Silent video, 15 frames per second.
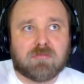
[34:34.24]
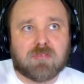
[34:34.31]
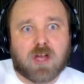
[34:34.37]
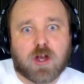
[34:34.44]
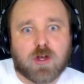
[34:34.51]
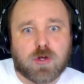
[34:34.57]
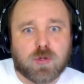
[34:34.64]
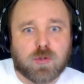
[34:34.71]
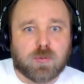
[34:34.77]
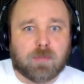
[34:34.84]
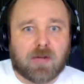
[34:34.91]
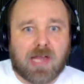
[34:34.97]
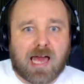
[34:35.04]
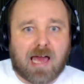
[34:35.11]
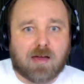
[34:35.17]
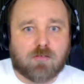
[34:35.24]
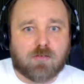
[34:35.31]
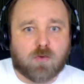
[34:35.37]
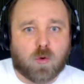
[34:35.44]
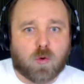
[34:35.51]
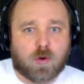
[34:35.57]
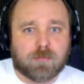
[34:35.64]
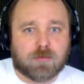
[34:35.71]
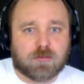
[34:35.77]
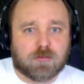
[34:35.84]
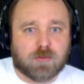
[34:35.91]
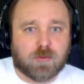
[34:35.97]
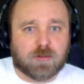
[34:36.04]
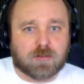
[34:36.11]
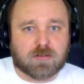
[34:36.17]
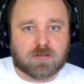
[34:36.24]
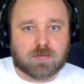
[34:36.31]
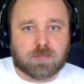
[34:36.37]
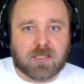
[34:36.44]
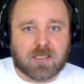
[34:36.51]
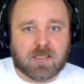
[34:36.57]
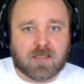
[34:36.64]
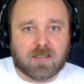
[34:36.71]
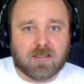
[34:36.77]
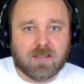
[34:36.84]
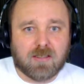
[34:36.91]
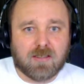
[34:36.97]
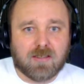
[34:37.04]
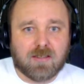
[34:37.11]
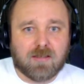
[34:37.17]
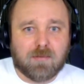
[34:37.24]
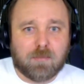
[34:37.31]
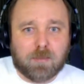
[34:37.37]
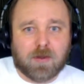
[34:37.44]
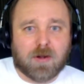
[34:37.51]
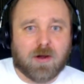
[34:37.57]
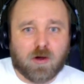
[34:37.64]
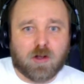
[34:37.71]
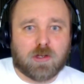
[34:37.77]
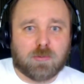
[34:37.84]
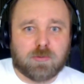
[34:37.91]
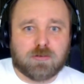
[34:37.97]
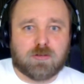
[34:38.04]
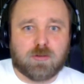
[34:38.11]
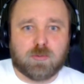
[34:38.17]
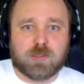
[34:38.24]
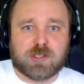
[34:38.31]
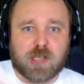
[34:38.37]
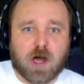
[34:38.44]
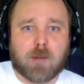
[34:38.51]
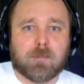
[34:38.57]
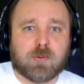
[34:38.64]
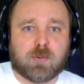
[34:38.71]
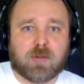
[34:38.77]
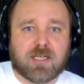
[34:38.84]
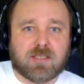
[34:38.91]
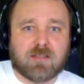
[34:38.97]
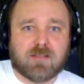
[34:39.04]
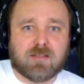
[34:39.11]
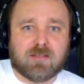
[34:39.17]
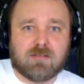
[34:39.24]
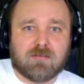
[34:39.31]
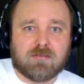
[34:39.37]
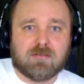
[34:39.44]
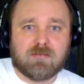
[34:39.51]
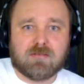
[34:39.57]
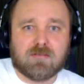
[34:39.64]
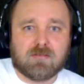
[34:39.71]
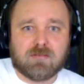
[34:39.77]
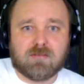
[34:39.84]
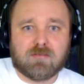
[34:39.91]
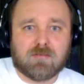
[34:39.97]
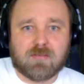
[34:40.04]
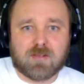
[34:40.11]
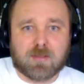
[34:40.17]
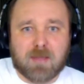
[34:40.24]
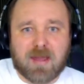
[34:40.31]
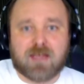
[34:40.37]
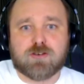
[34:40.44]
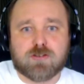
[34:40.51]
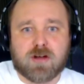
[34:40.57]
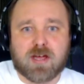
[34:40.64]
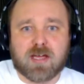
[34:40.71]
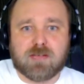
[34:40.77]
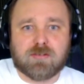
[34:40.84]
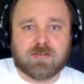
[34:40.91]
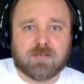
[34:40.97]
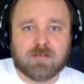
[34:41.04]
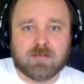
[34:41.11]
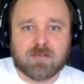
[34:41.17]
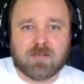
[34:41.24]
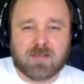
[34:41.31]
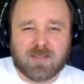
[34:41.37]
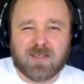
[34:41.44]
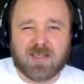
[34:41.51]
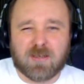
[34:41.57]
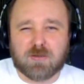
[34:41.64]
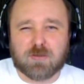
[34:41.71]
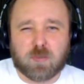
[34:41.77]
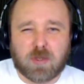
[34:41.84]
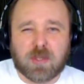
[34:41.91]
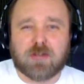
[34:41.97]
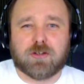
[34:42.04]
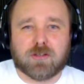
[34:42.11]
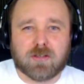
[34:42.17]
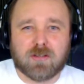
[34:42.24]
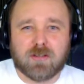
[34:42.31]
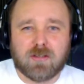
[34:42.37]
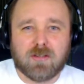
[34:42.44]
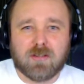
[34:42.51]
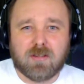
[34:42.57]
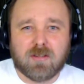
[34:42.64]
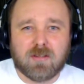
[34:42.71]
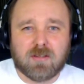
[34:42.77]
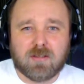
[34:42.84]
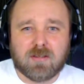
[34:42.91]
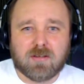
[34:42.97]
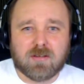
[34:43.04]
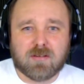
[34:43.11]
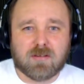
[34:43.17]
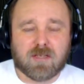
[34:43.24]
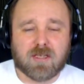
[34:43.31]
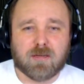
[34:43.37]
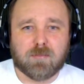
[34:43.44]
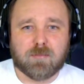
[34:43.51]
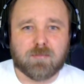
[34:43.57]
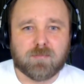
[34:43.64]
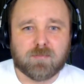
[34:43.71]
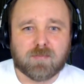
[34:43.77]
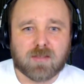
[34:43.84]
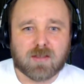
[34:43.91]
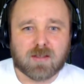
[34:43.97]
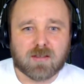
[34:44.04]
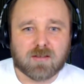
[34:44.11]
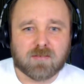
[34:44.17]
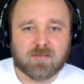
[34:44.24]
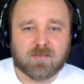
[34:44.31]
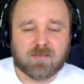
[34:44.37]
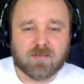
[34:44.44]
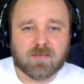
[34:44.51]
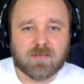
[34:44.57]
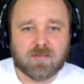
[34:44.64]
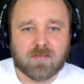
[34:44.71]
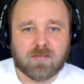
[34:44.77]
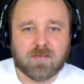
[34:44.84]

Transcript: a new platform, so to speak, but all it was doing was upgrading the Mega Drive. You know, it was weird. Are we hitting the